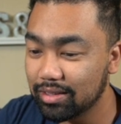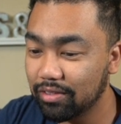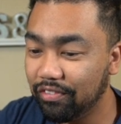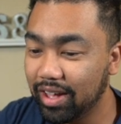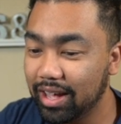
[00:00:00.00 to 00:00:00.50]

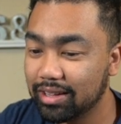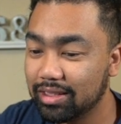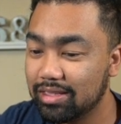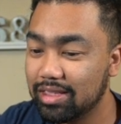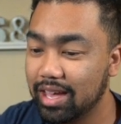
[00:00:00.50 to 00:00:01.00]
The
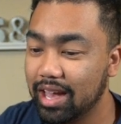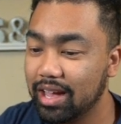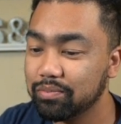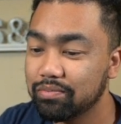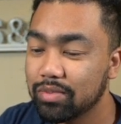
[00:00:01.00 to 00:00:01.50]
fact
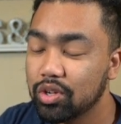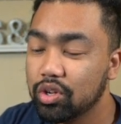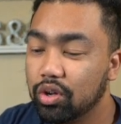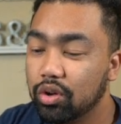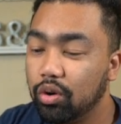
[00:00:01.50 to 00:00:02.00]
that
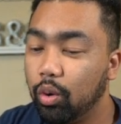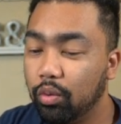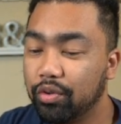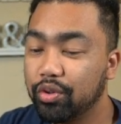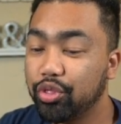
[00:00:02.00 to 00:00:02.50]

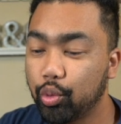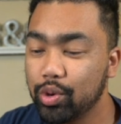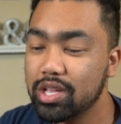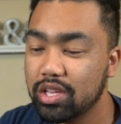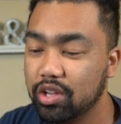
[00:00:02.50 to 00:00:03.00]
over
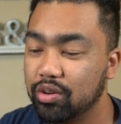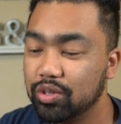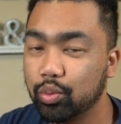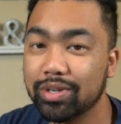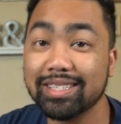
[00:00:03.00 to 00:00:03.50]
3
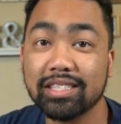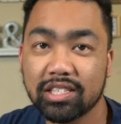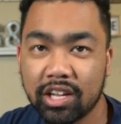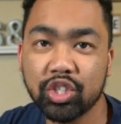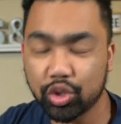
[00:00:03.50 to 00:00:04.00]
years, we're
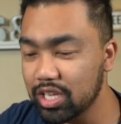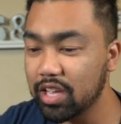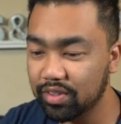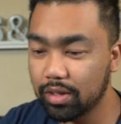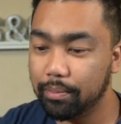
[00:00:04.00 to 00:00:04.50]
essentially
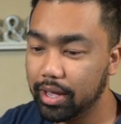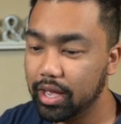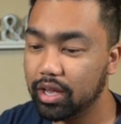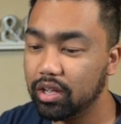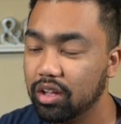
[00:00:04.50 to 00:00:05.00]
giving the
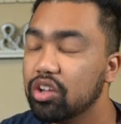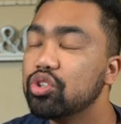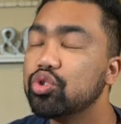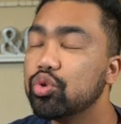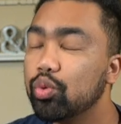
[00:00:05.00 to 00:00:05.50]
bank
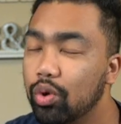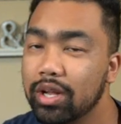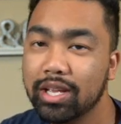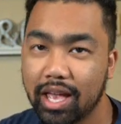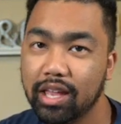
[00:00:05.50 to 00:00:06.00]

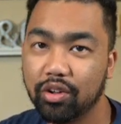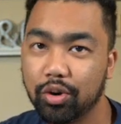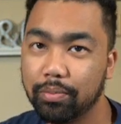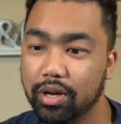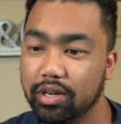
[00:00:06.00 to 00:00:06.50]

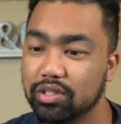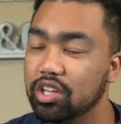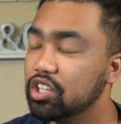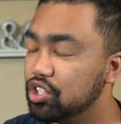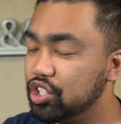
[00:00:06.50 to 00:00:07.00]
$2,800
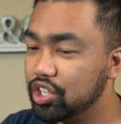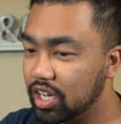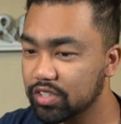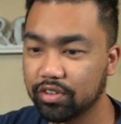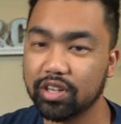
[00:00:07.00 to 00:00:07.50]

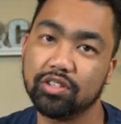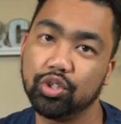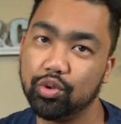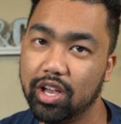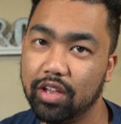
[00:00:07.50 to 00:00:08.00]
just for us to
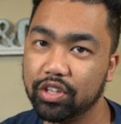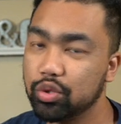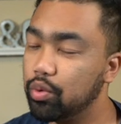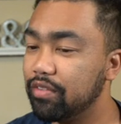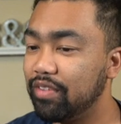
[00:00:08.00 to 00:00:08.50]
drive a
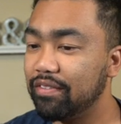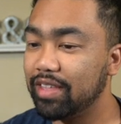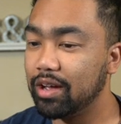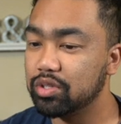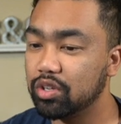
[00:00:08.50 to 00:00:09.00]

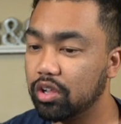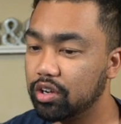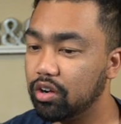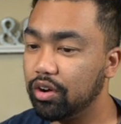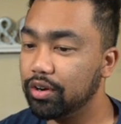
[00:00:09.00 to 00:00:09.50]
$25,000
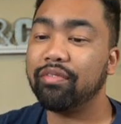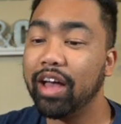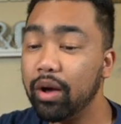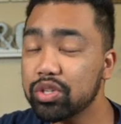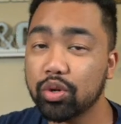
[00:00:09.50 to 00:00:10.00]
car.
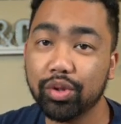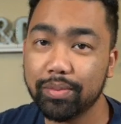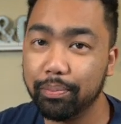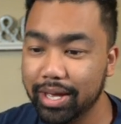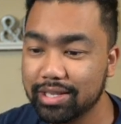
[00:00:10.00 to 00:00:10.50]
That was only
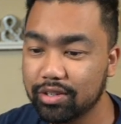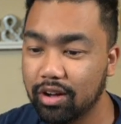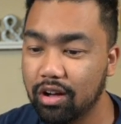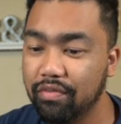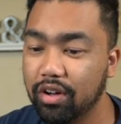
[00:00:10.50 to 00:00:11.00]
based
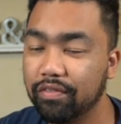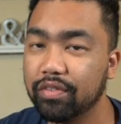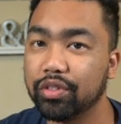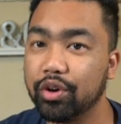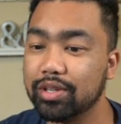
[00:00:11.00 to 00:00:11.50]
off of
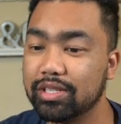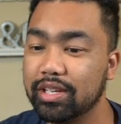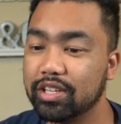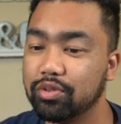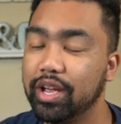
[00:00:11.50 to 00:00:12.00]

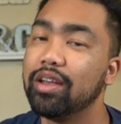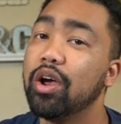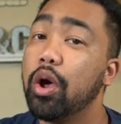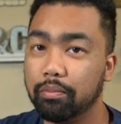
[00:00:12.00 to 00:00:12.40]
36, okay?